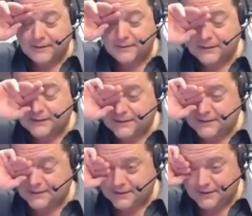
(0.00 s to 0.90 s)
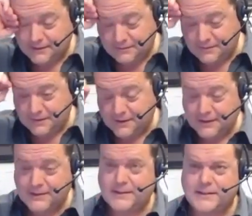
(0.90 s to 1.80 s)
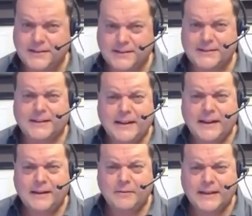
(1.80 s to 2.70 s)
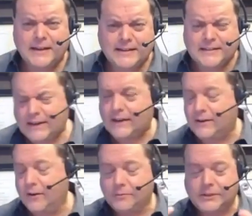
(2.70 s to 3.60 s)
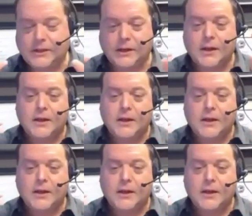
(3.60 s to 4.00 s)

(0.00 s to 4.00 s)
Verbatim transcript: it's I think it's is it Sunday? What day is today? No, I'm just kidding.